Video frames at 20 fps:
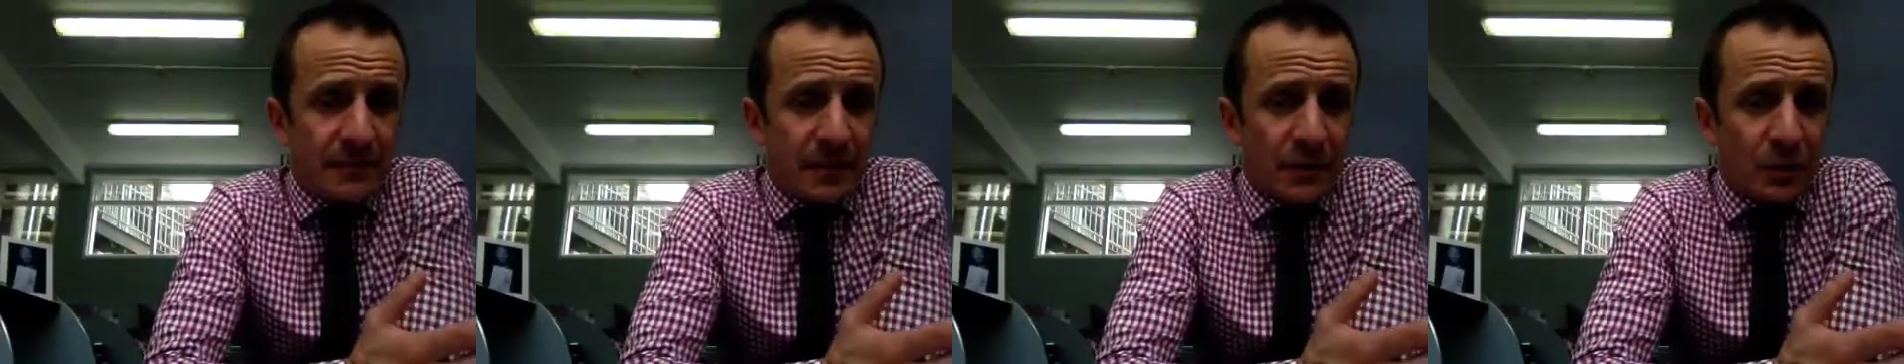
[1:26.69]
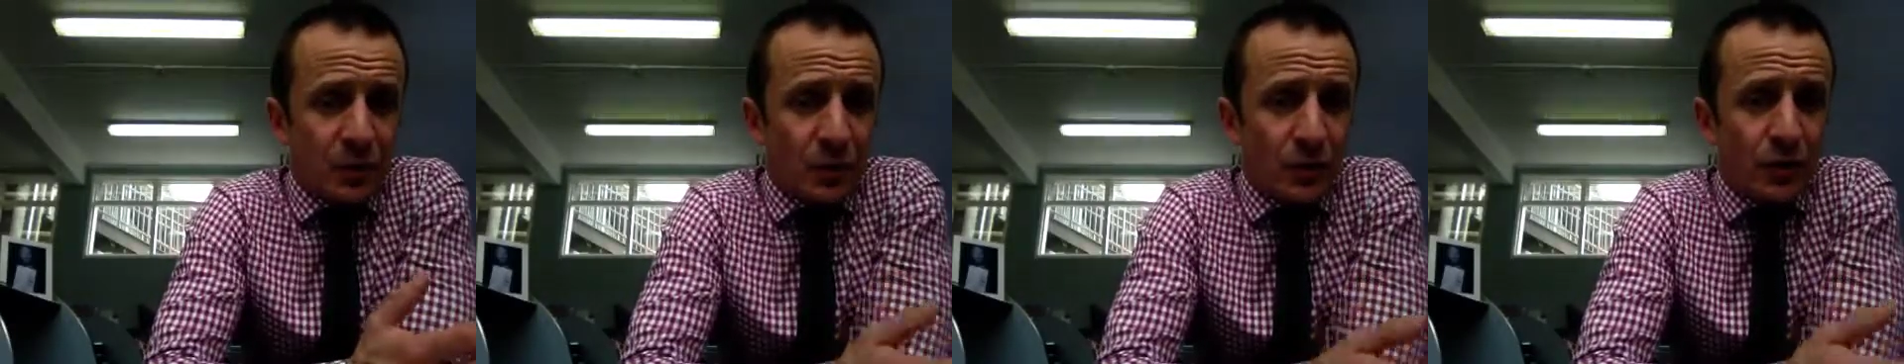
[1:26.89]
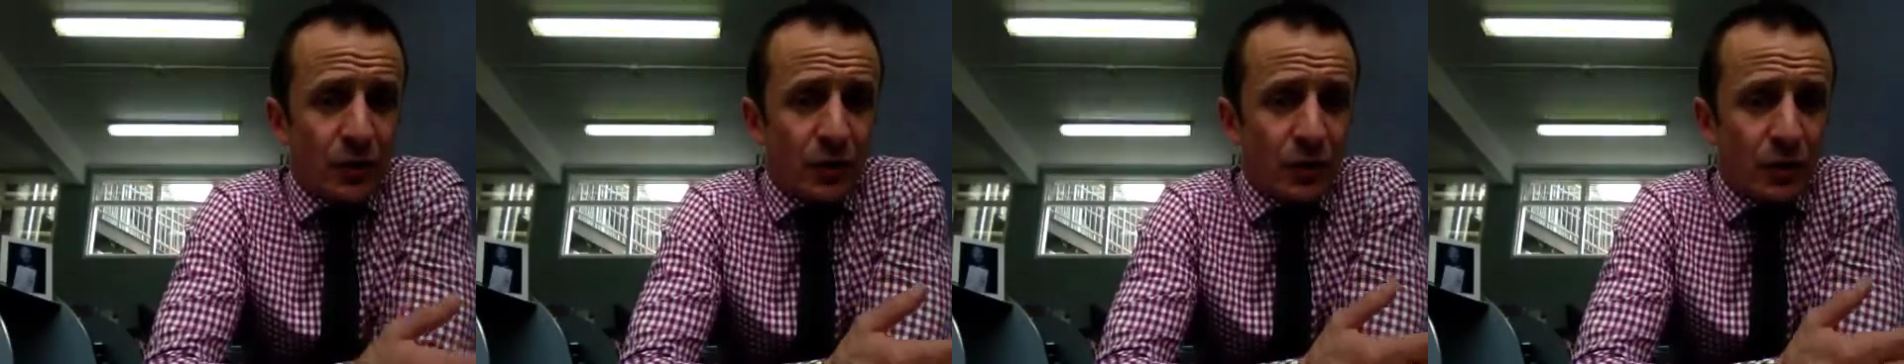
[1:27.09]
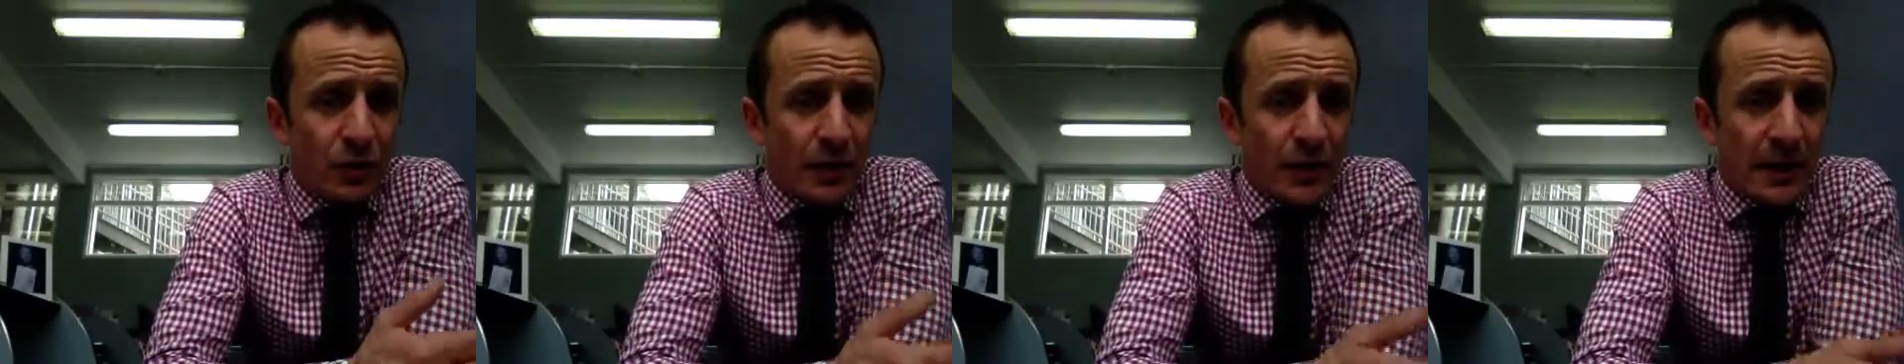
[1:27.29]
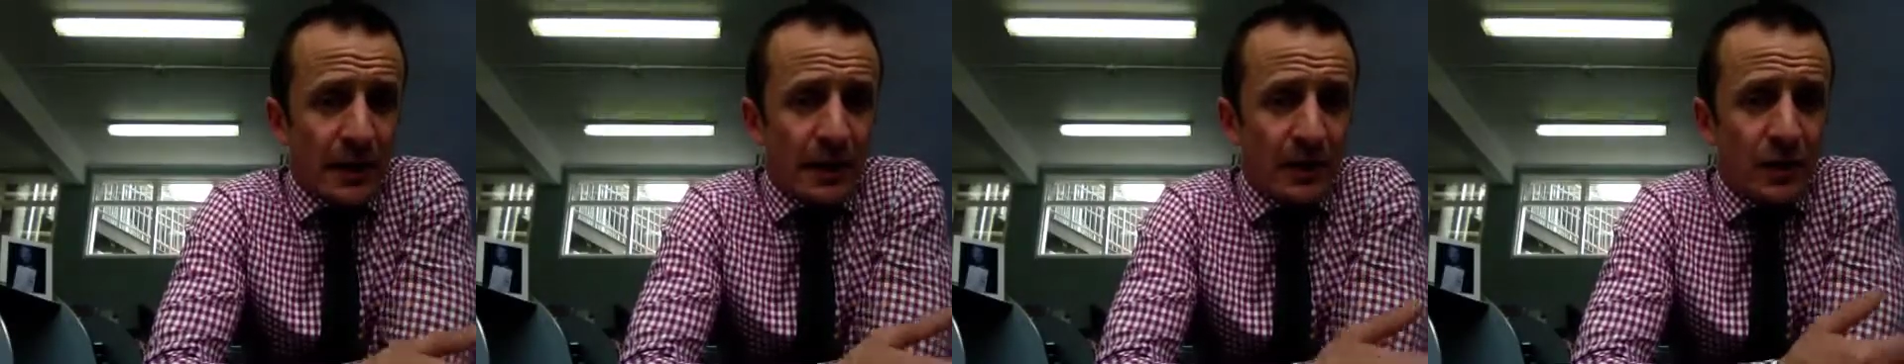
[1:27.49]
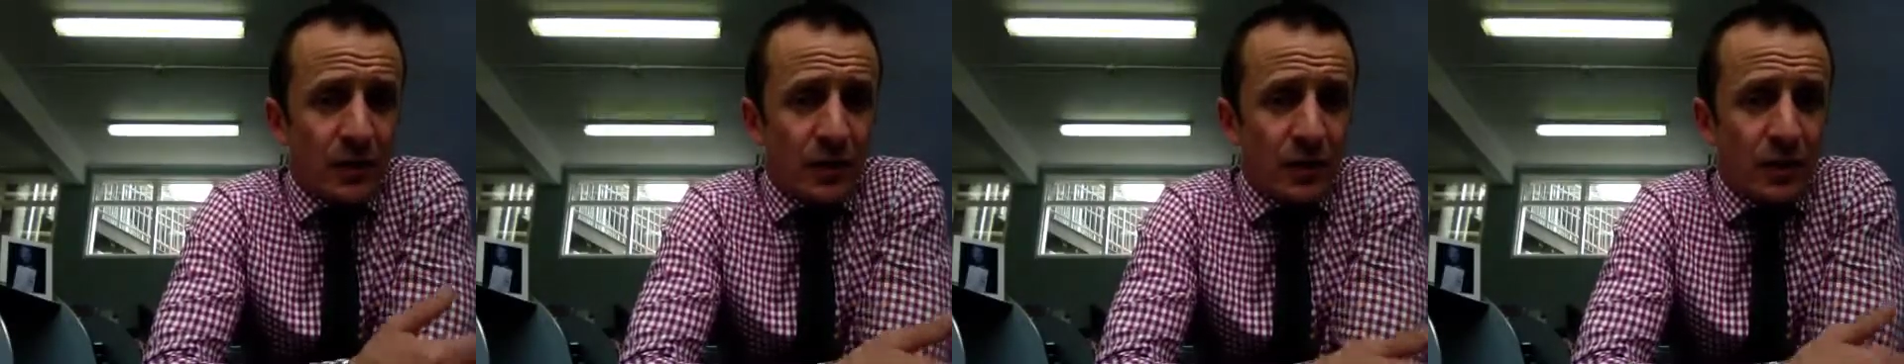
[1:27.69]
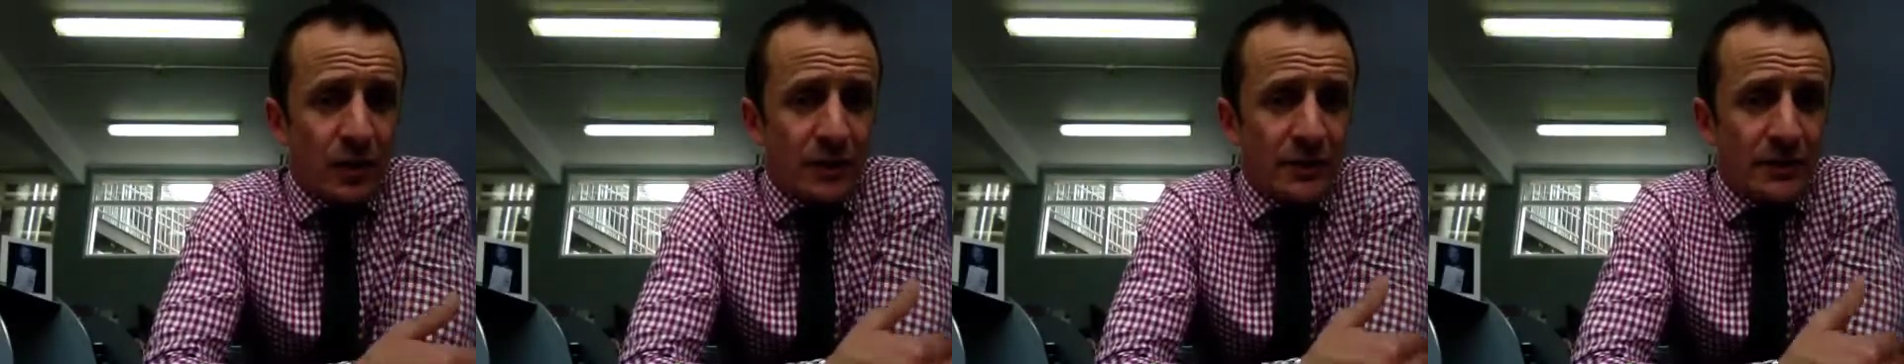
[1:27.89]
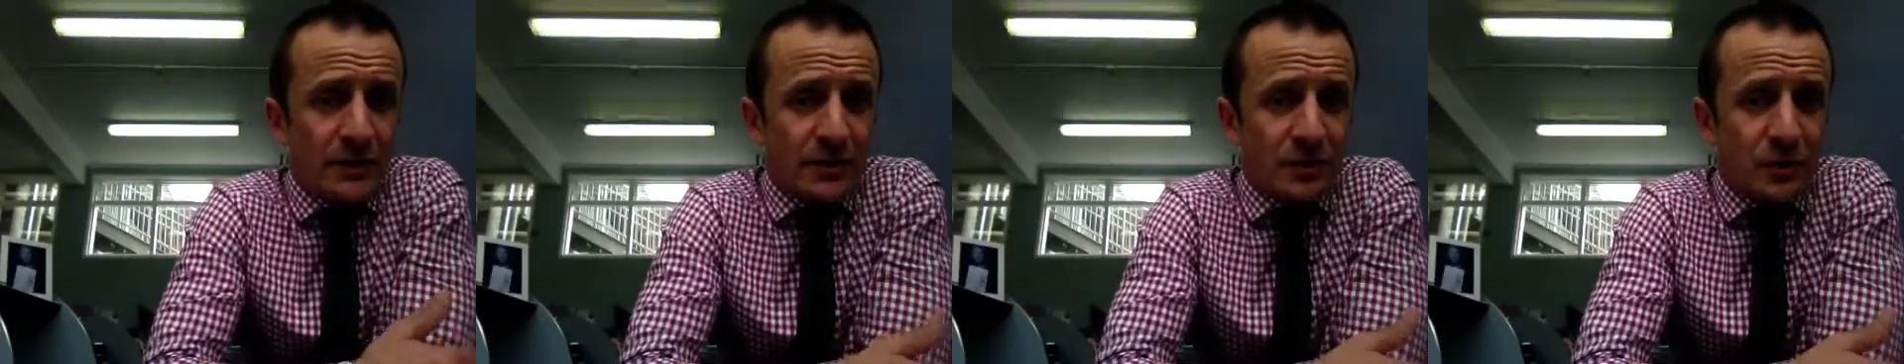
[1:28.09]
what, how,
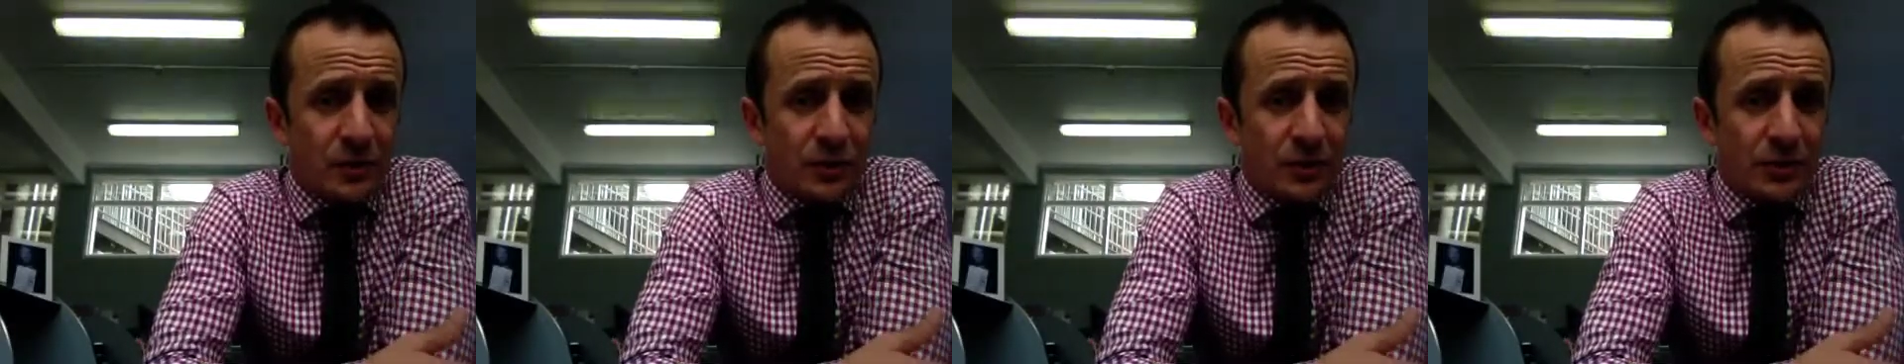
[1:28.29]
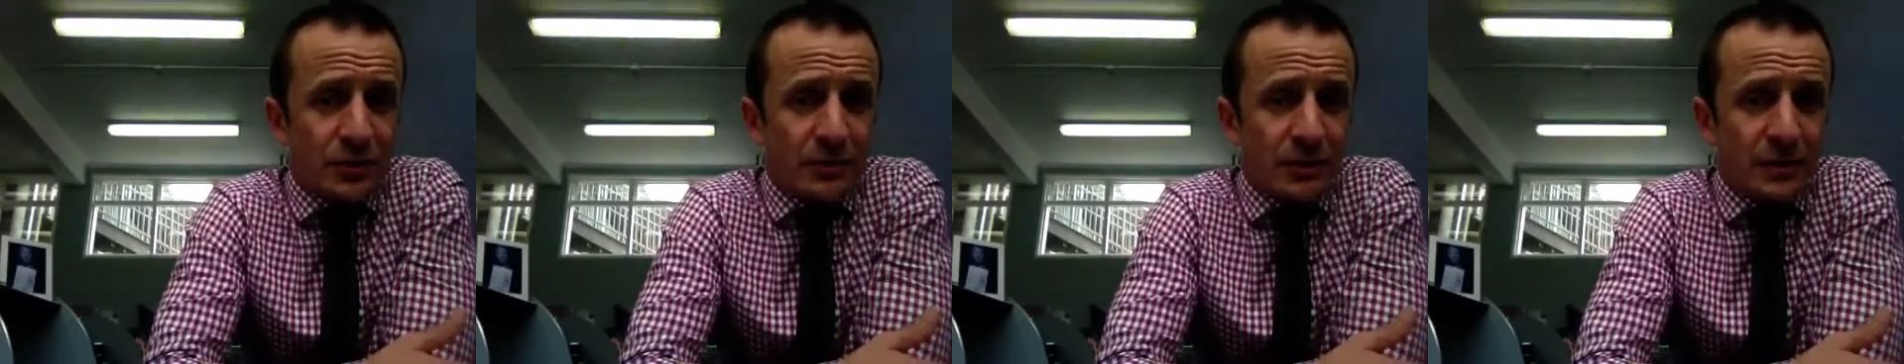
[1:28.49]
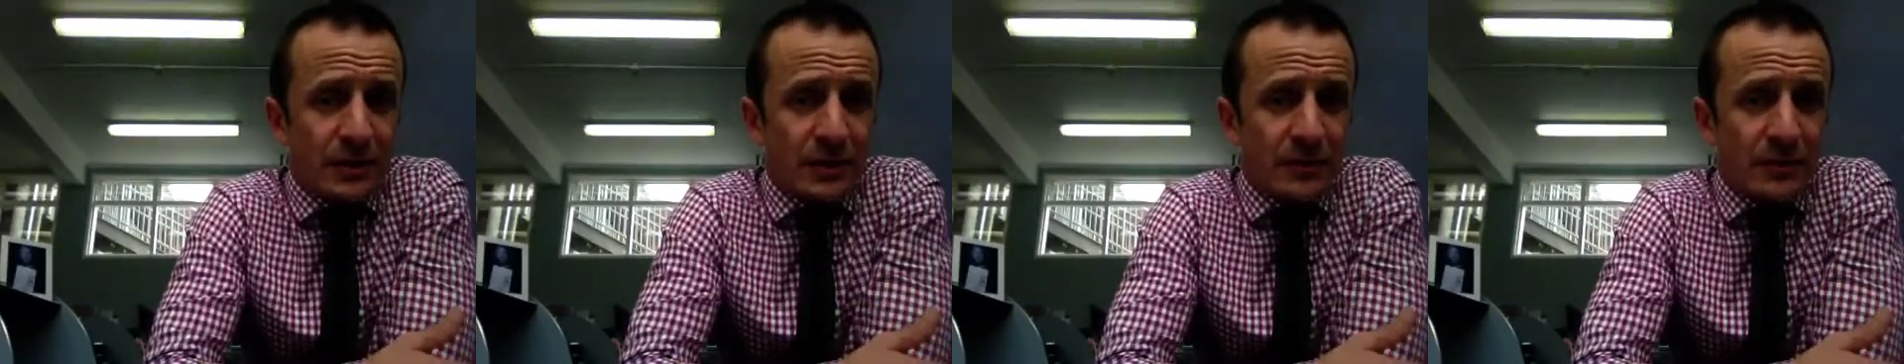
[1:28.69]
why, so what